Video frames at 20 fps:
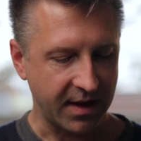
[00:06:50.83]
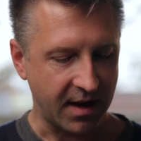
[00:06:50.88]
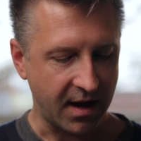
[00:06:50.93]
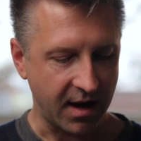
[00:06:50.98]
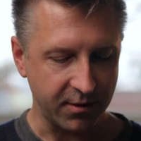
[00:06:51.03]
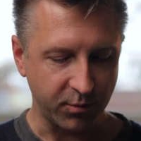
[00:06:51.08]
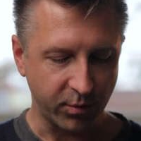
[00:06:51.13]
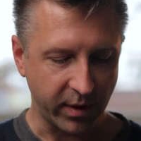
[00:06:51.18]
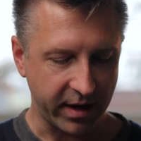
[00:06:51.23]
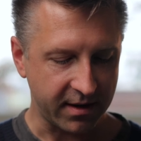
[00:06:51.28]

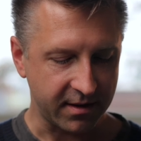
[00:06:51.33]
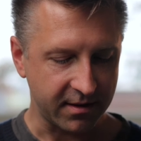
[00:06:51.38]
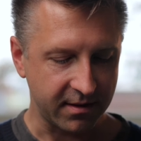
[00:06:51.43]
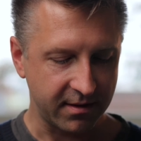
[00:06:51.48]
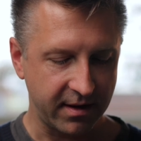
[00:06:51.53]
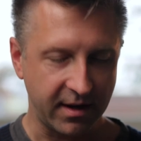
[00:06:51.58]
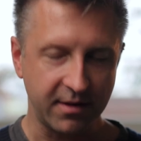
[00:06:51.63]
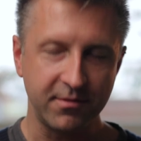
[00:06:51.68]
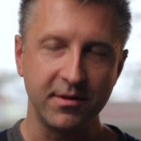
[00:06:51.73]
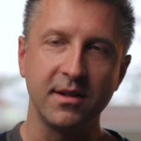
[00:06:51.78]
I
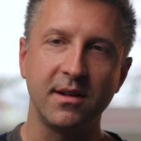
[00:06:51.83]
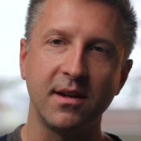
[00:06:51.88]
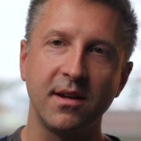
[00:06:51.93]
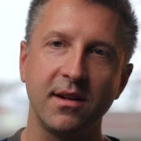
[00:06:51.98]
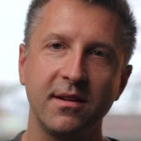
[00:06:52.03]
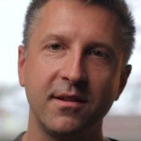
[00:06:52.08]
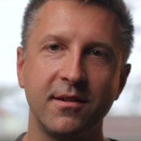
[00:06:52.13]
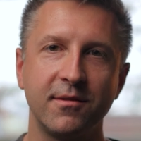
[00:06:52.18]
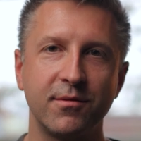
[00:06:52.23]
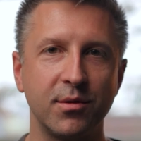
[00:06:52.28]
wear every
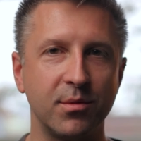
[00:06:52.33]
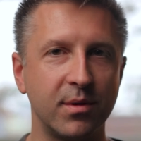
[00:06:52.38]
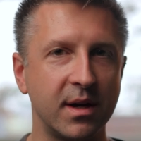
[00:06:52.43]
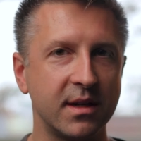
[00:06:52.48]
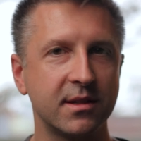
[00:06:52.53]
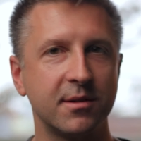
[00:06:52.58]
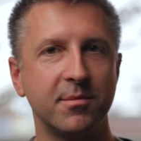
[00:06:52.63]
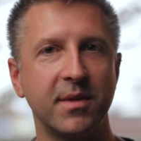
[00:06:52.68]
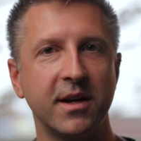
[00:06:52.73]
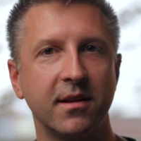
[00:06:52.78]
day for the
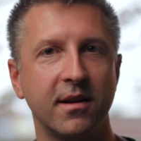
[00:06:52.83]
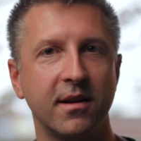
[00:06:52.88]
rest of my